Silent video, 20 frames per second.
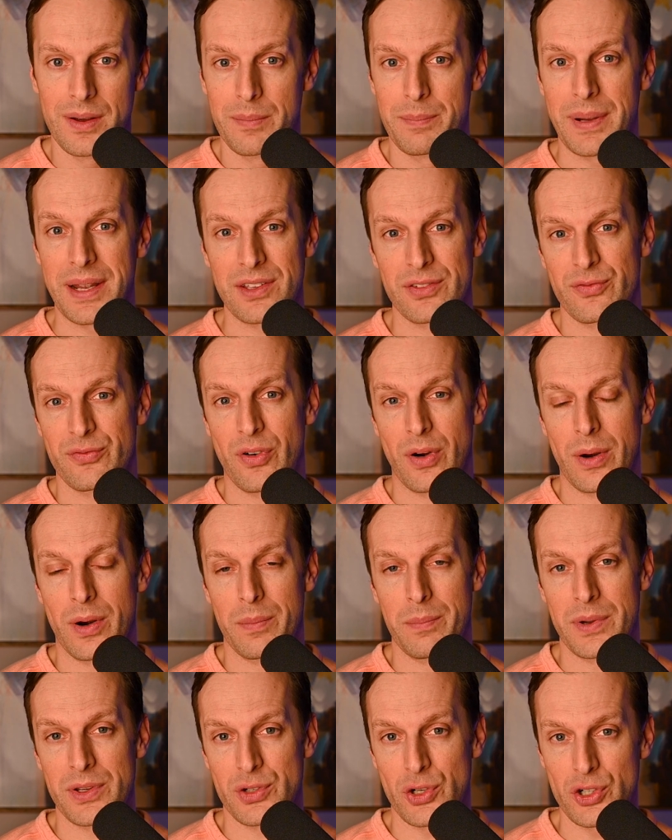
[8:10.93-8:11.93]
because
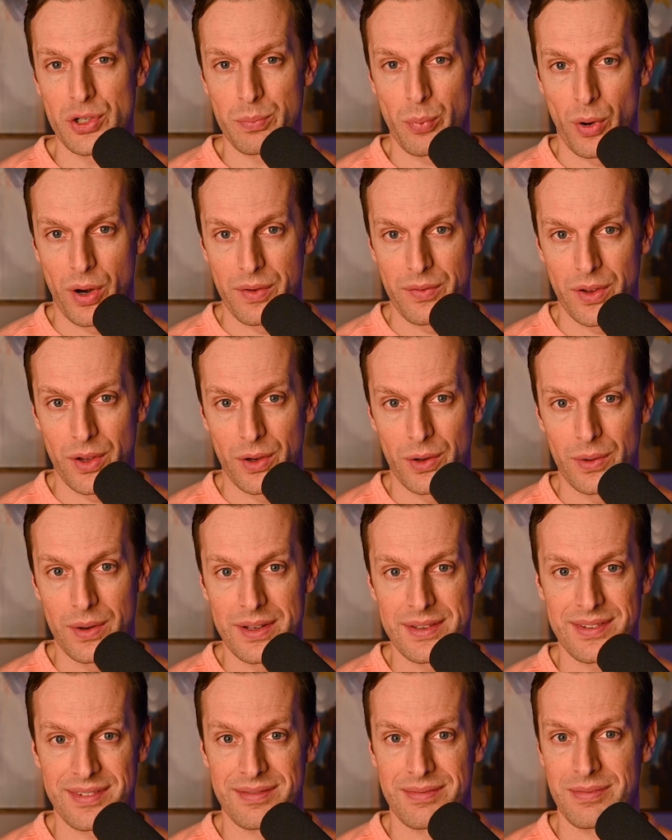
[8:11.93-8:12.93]
from a surgeon point of view
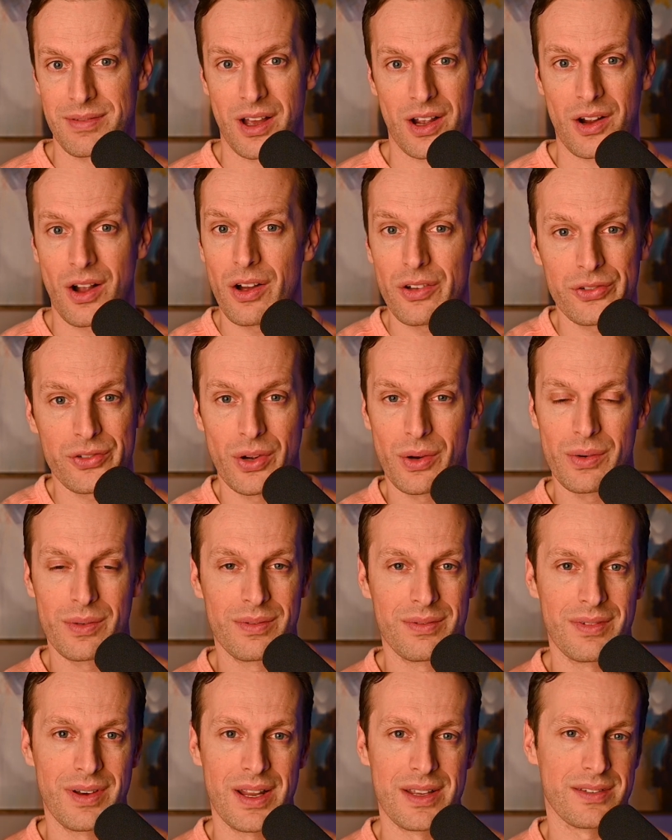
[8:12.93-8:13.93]
is a
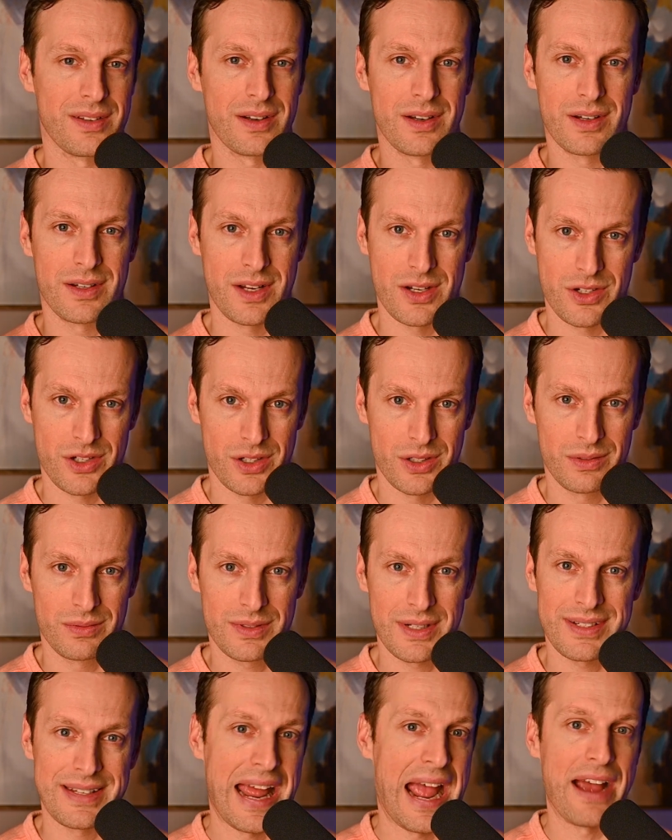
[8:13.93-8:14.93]
gallstone isn't a tissue it
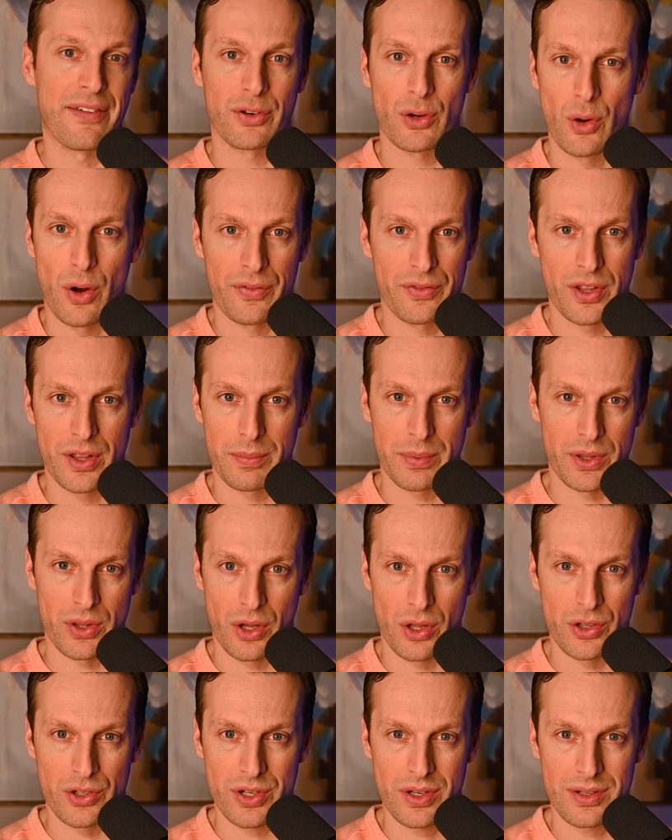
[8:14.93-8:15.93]
doesn't have to go off to the
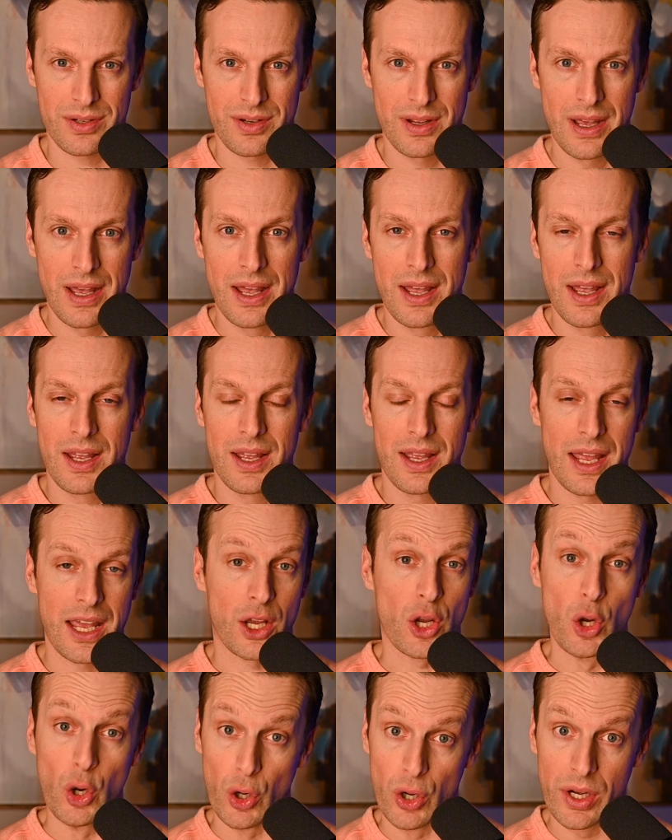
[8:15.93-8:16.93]
pathologist
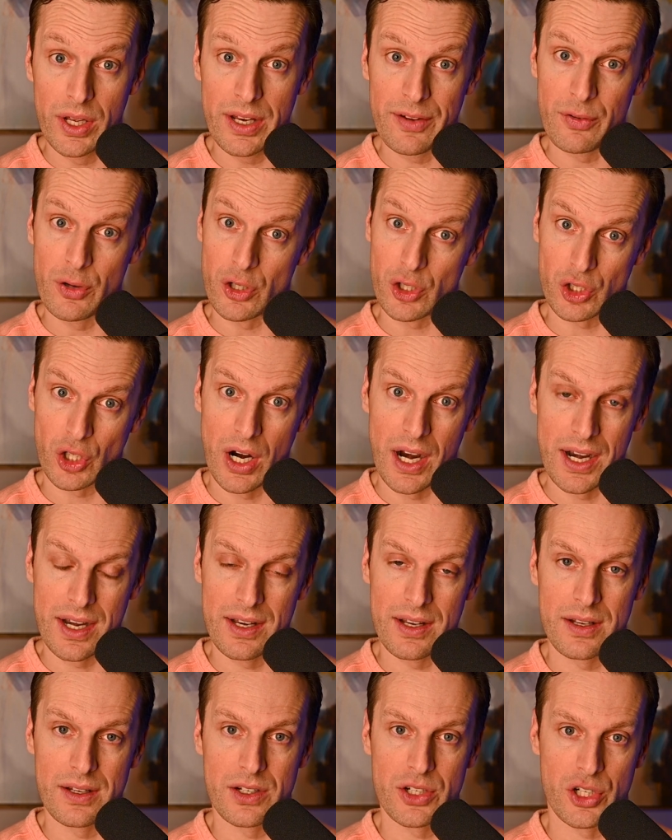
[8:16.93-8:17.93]
it could if you're trying
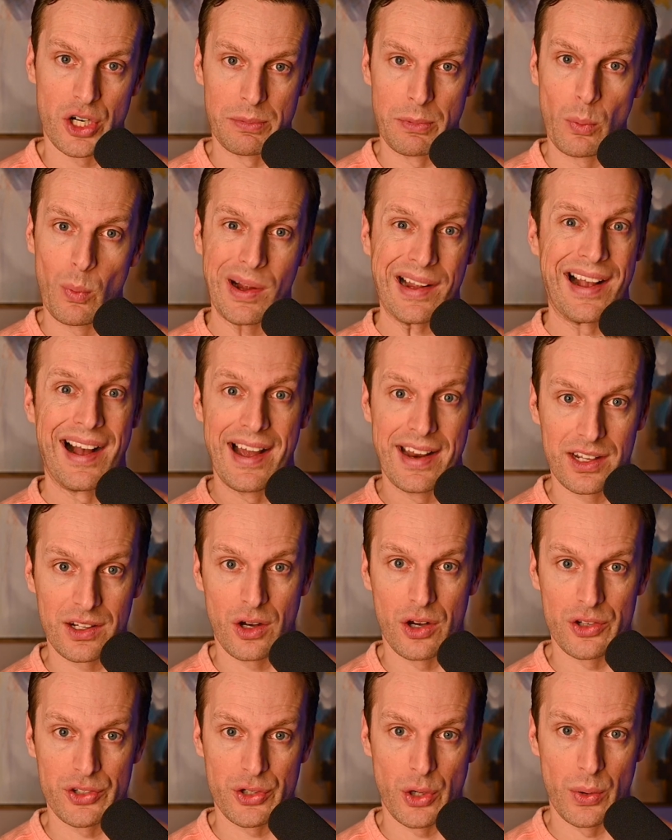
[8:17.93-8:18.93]
to determine what kind of
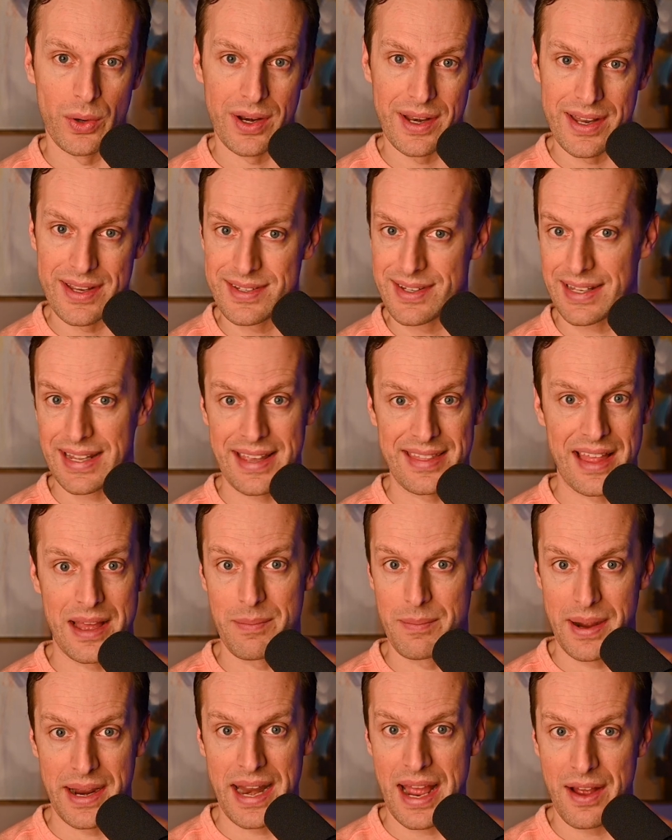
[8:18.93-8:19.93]
gallstone it is again that
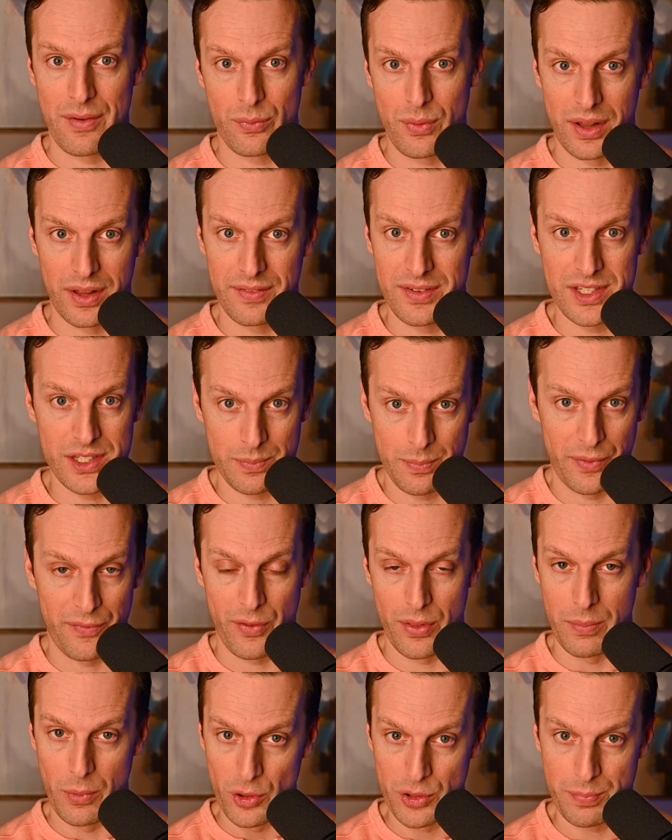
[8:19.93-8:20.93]
might have relevance but
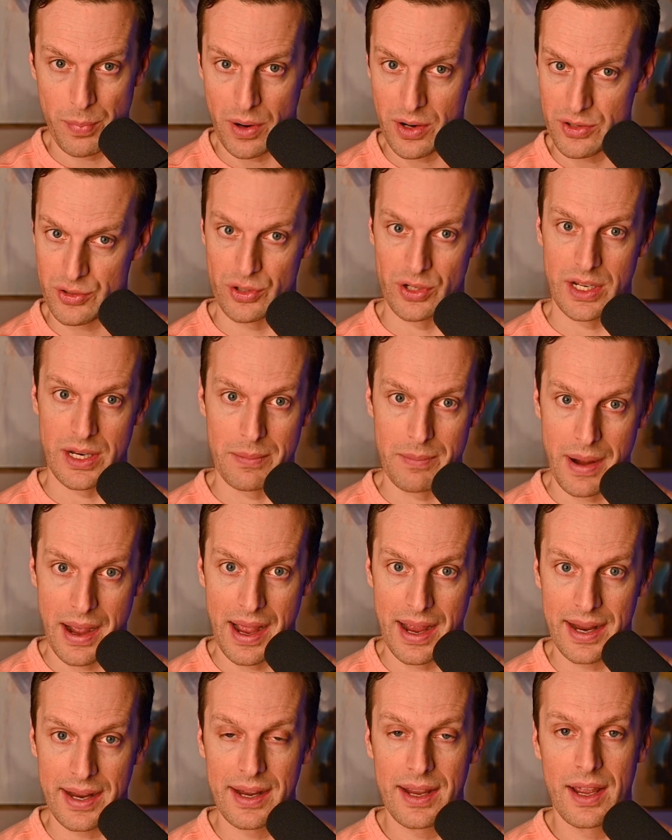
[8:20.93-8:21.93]
for the most part certainly in
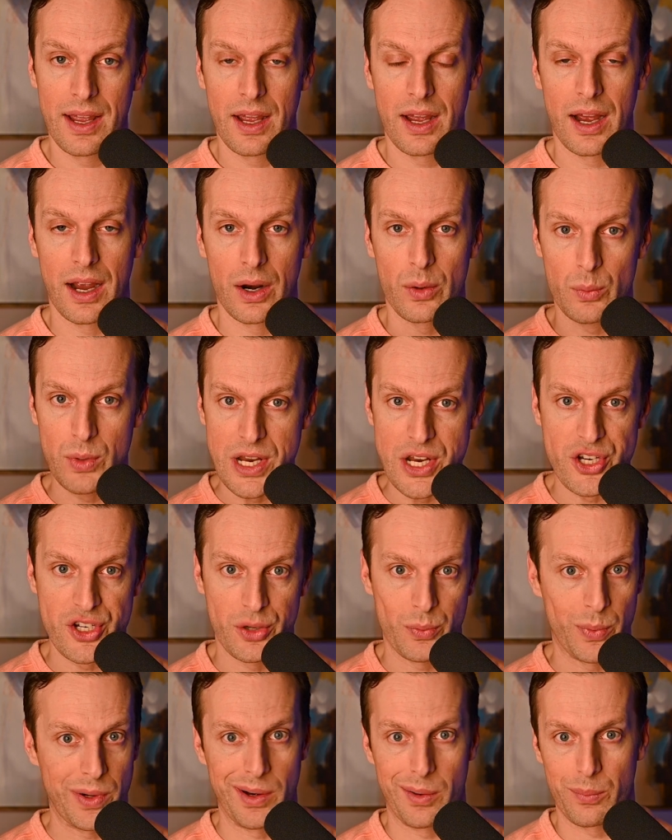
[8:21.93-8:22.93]
my uh,
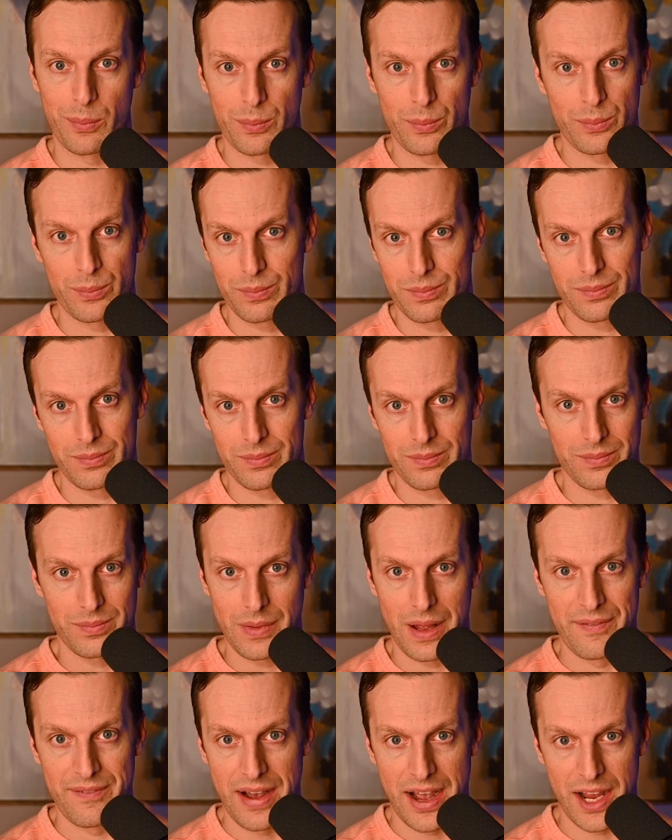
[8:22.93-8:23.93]
region we don't
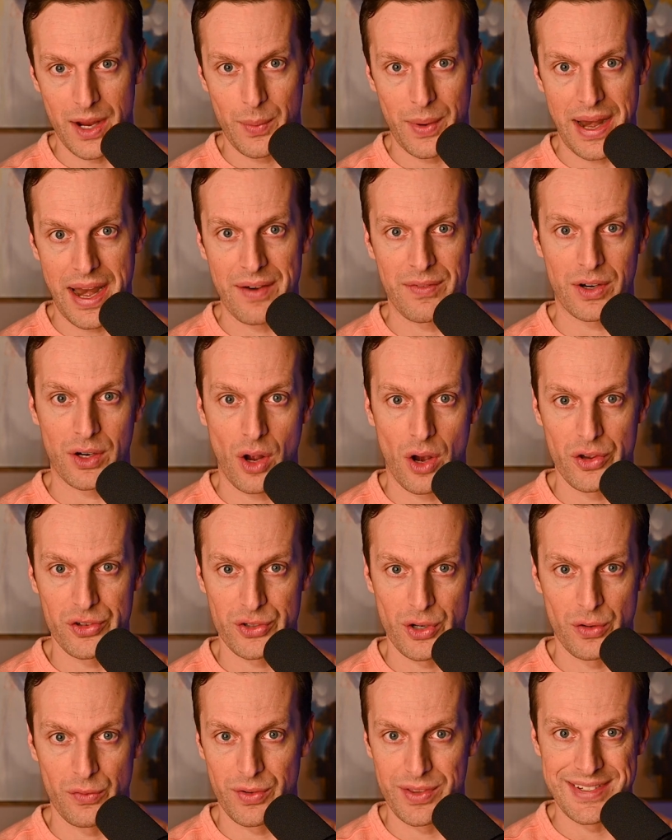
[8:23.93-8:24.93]
evaluate every
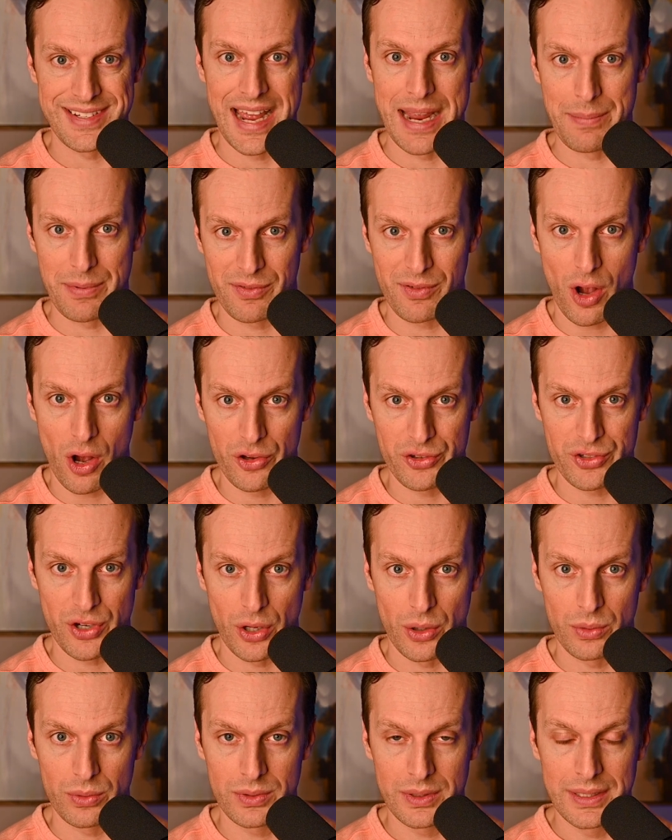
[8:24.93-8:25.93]
gallstone for the type of
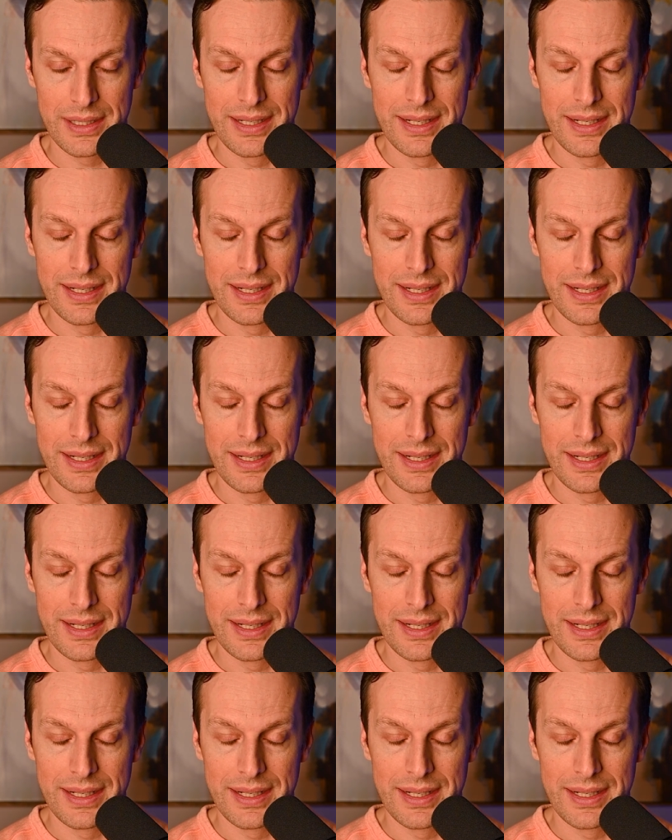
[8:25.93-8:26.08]
gallstone